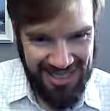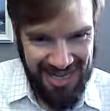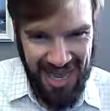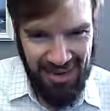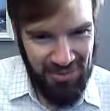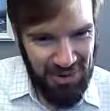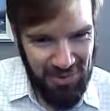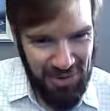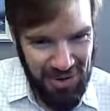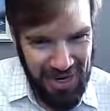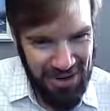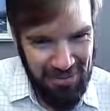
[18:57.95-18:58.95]
And when we
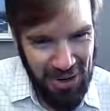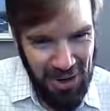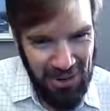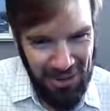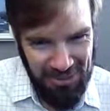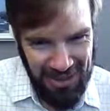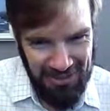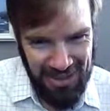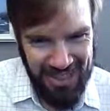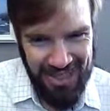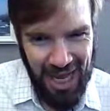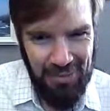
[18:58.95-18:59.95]
read a poem and we
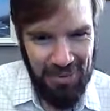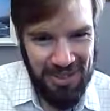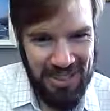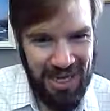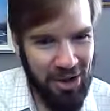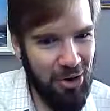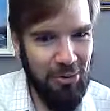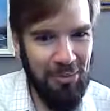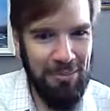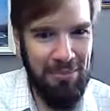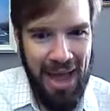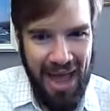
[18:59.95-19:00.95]
stop and say, "Oh
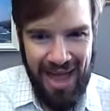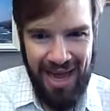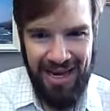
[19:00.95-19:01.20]
man,